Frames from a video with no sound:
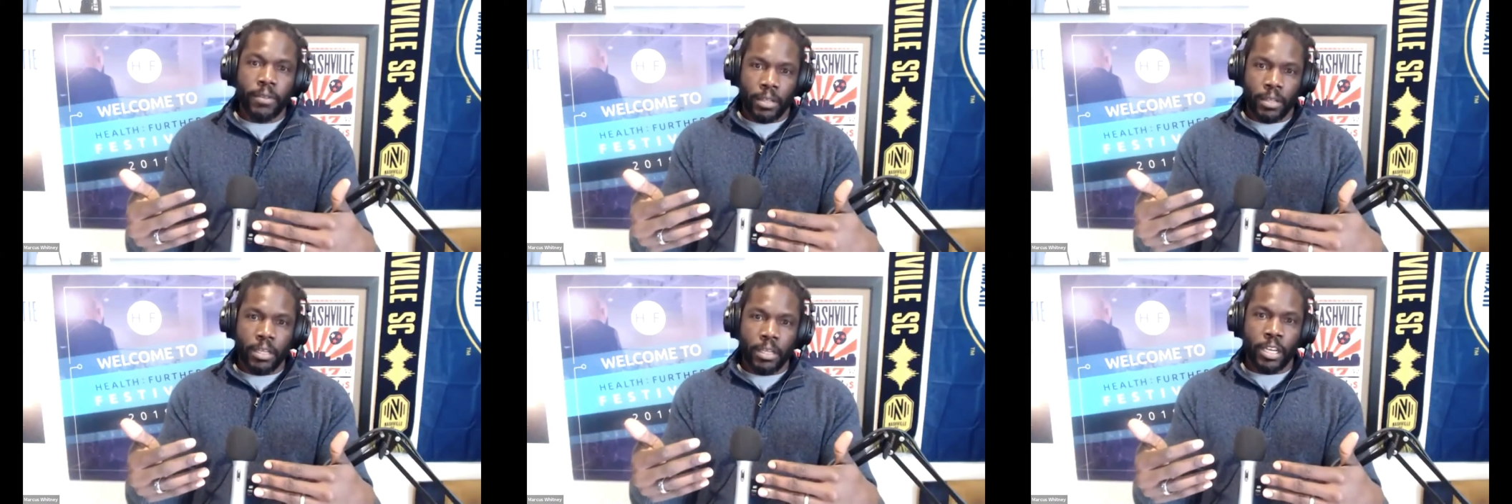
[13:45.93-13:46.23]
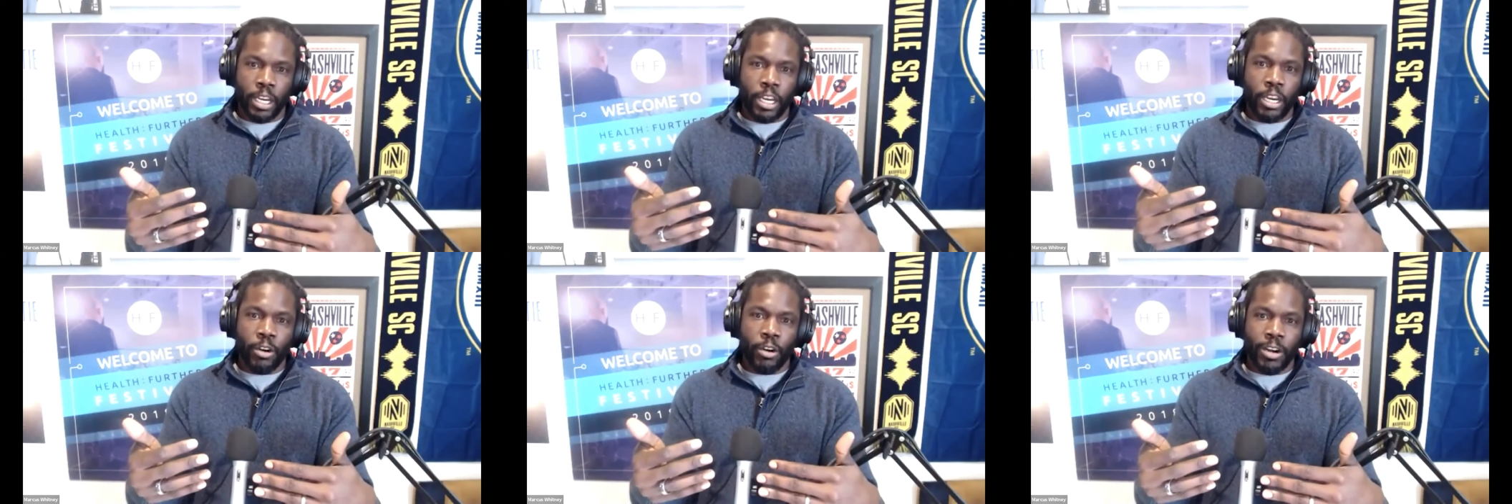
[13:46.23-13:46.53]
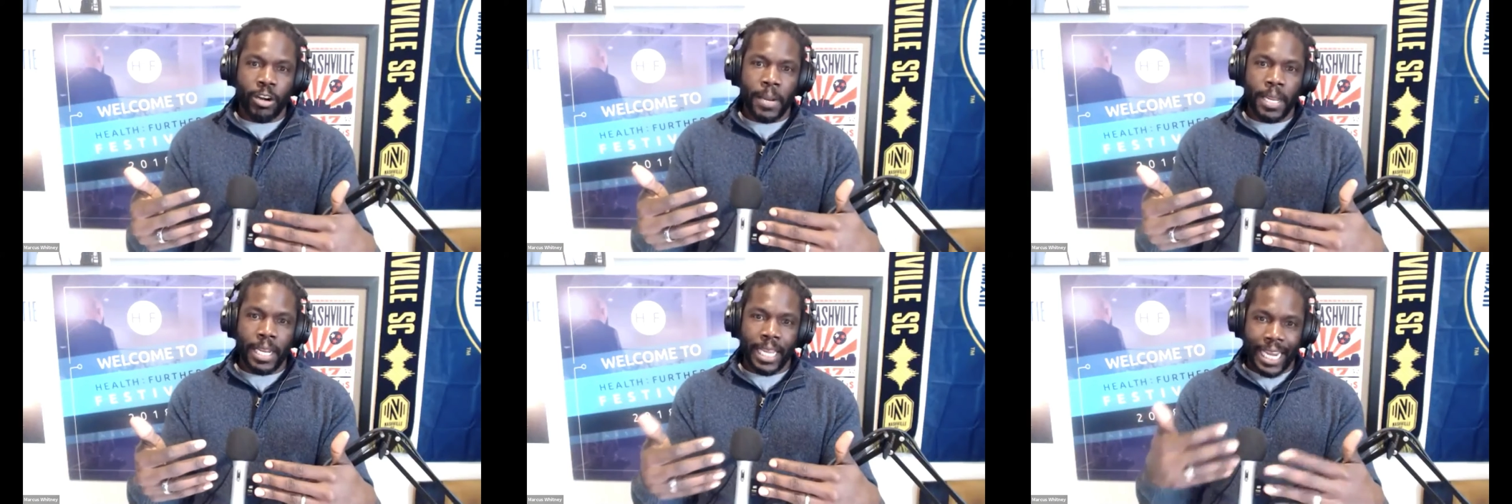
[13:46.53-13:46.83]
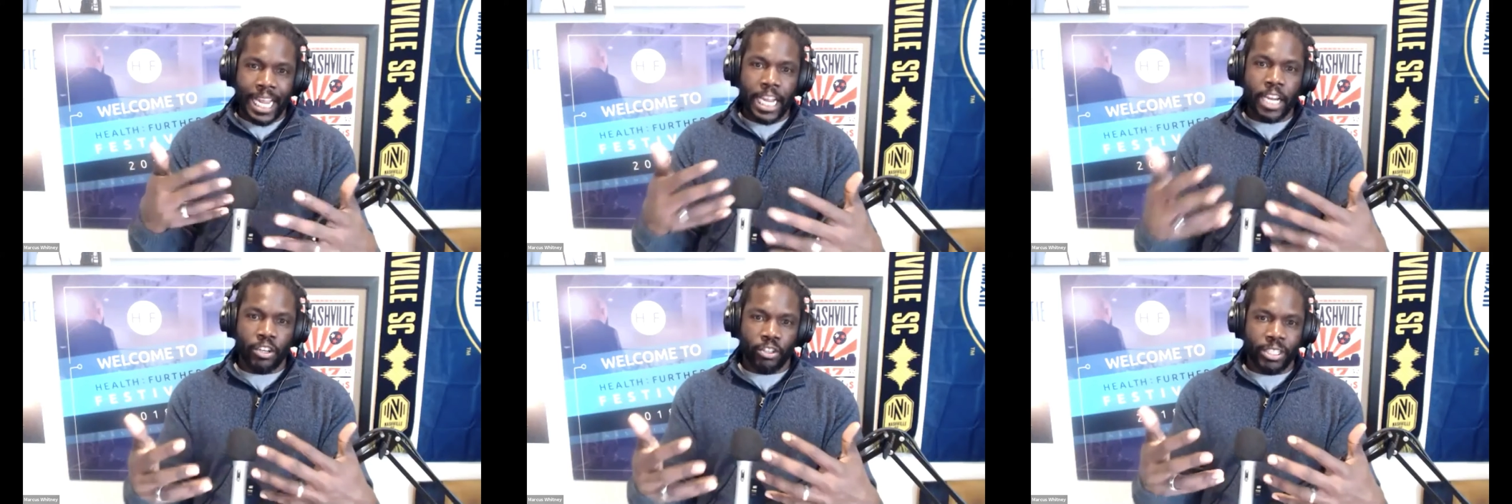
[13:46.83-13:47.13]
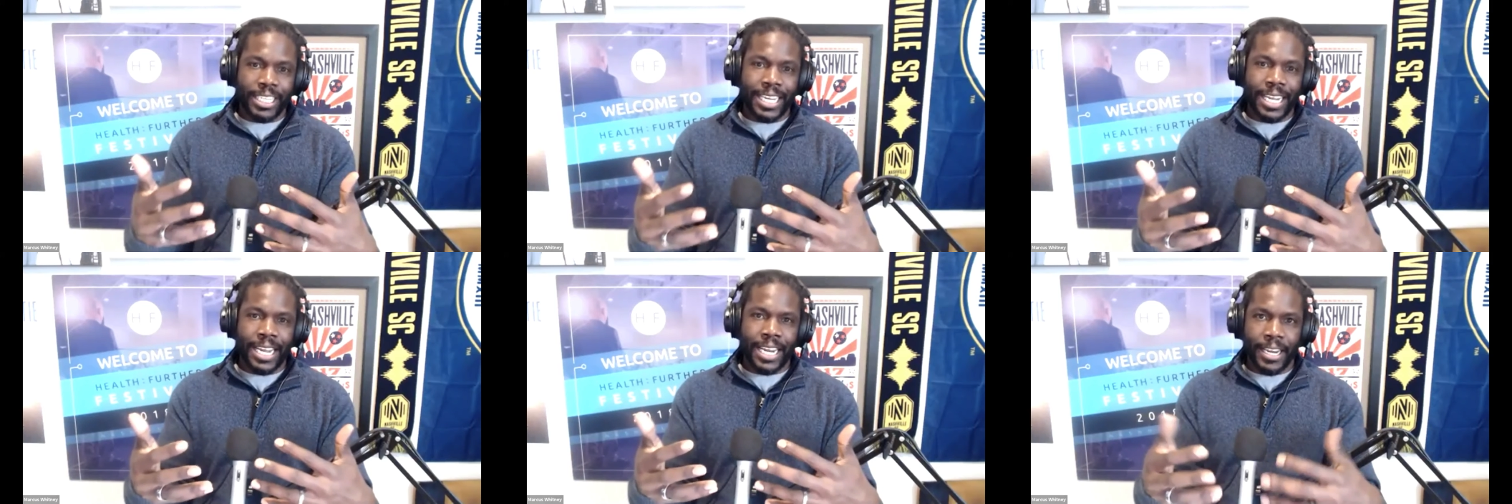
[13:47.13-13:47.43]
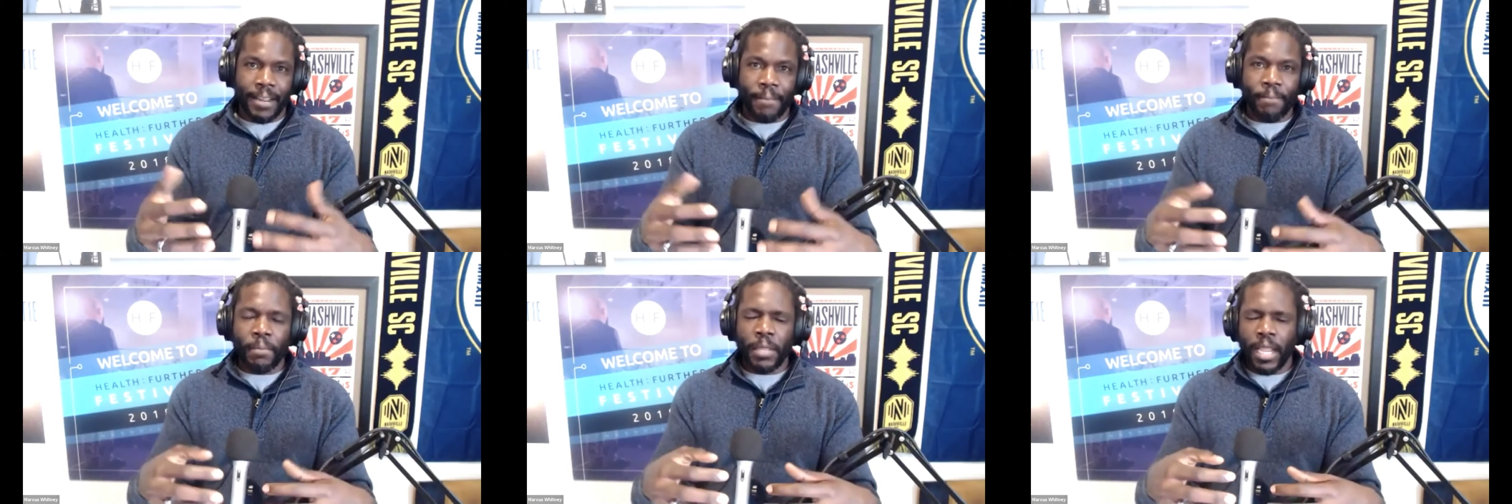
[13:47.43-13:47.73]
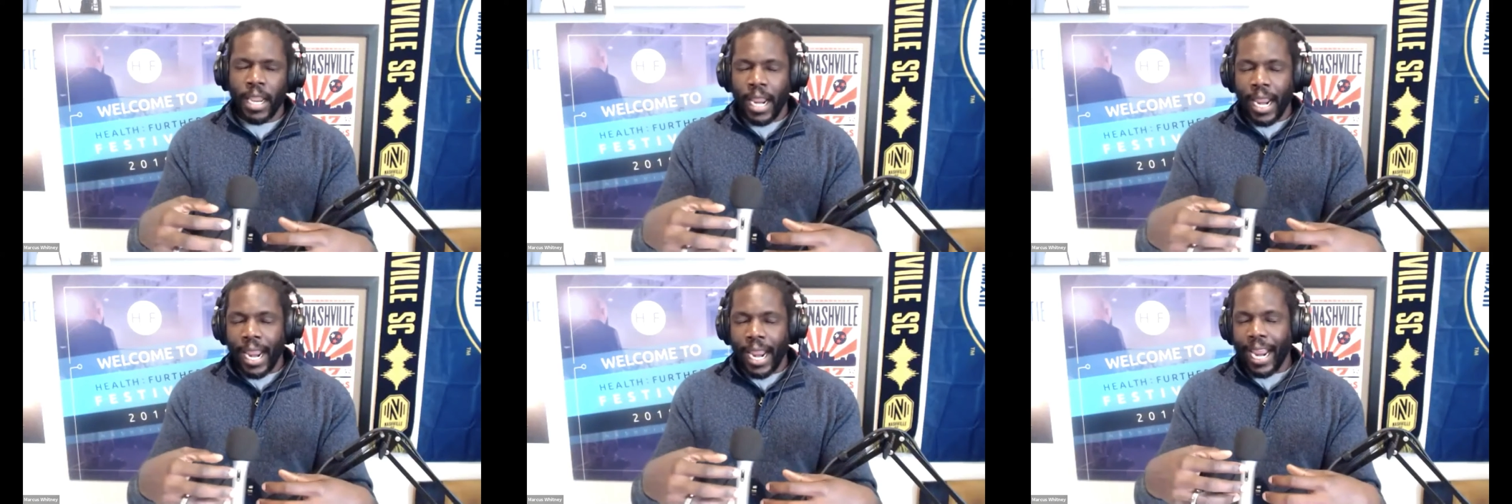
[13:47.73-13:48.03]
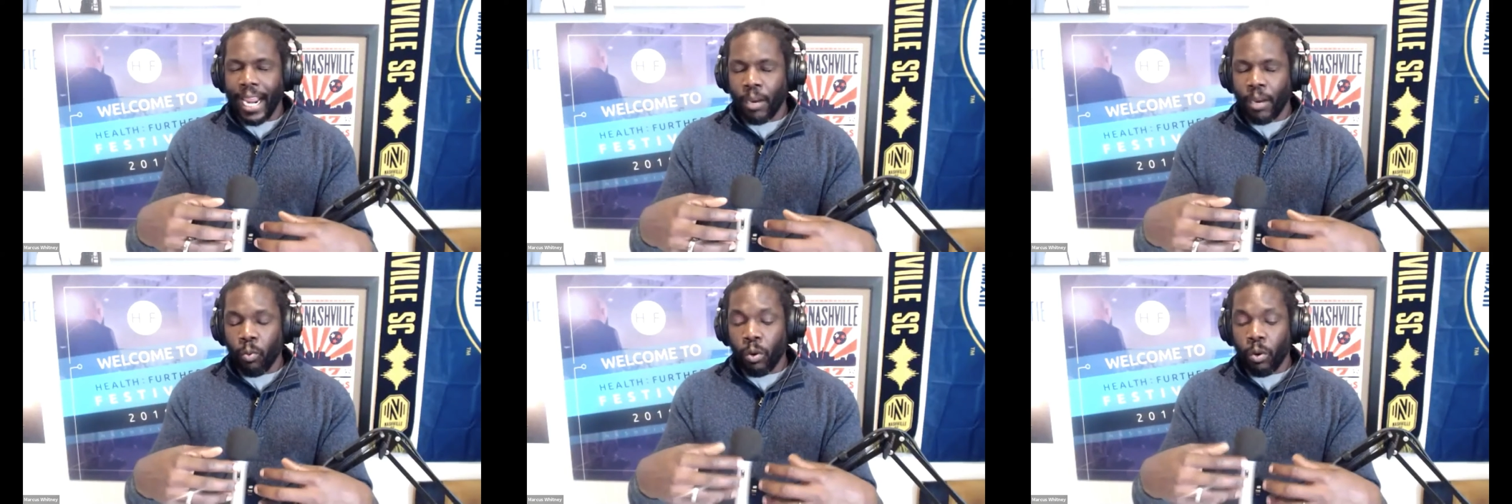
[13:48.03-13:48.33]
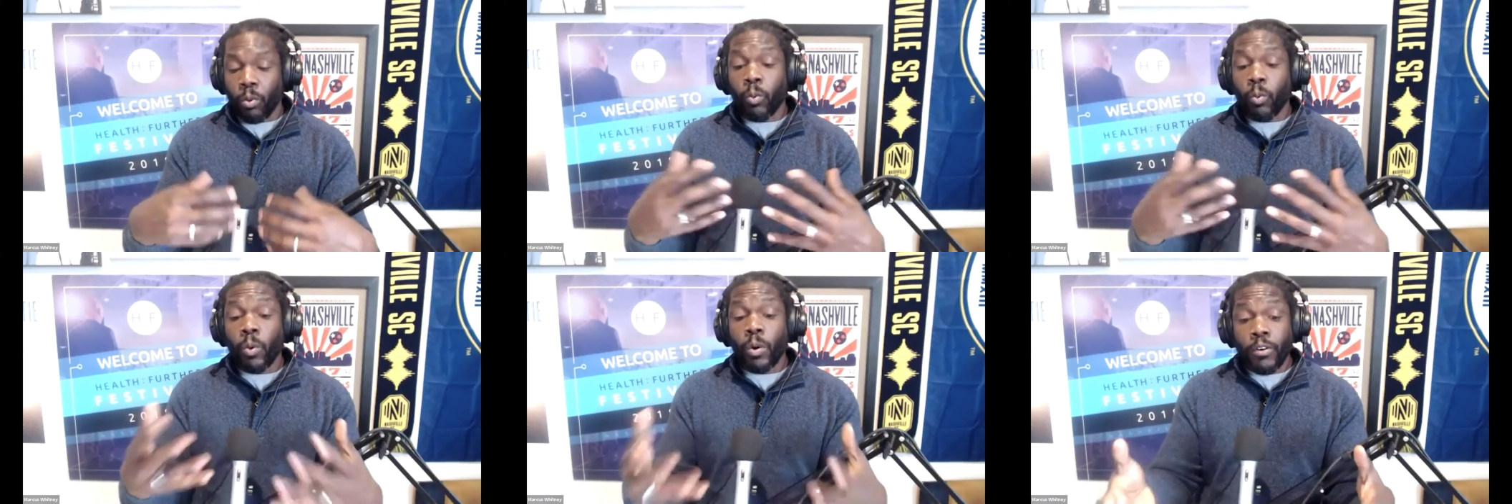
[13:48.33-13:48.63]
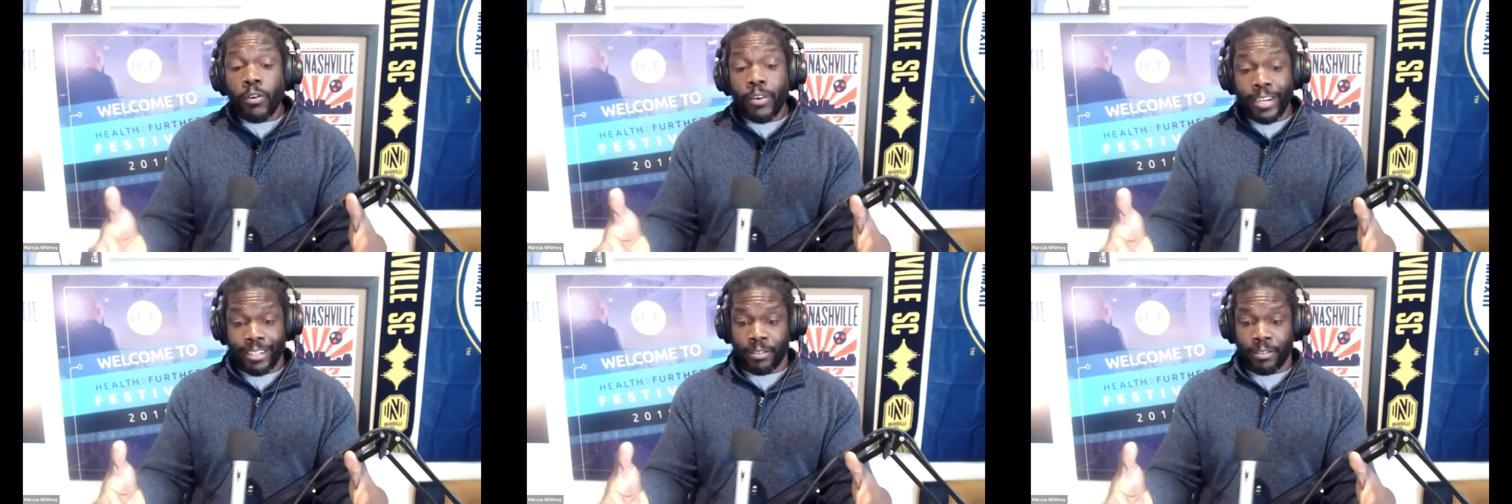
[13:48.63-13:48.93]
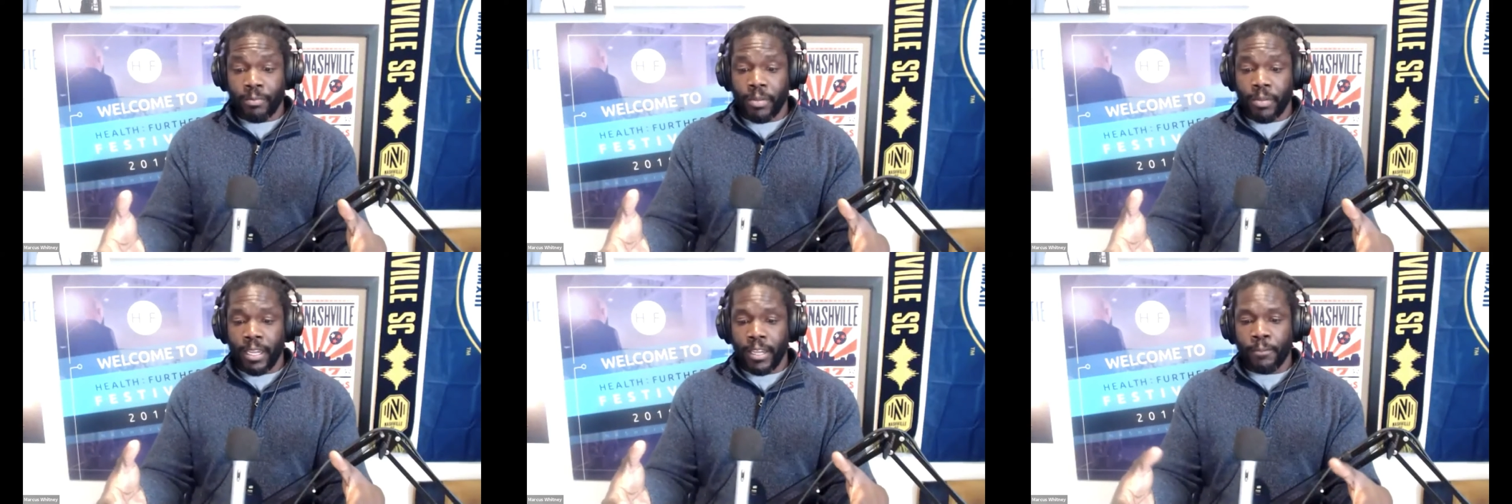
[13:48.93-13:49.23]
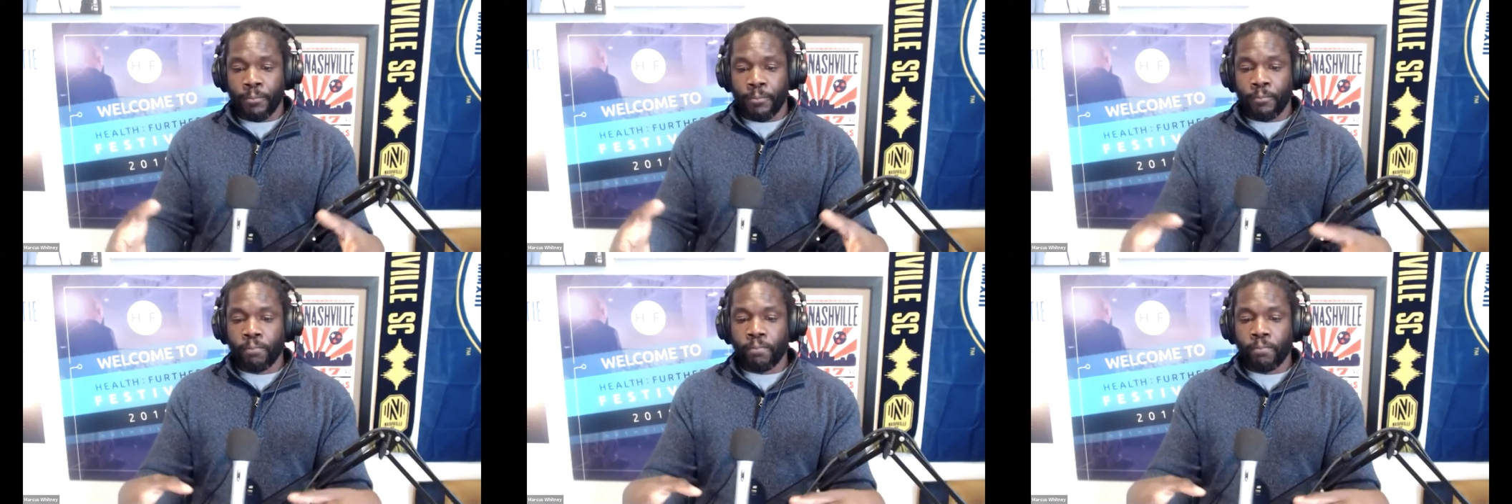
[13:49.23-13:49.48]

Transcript: You know what I mean? Like, I understand it. And what worries me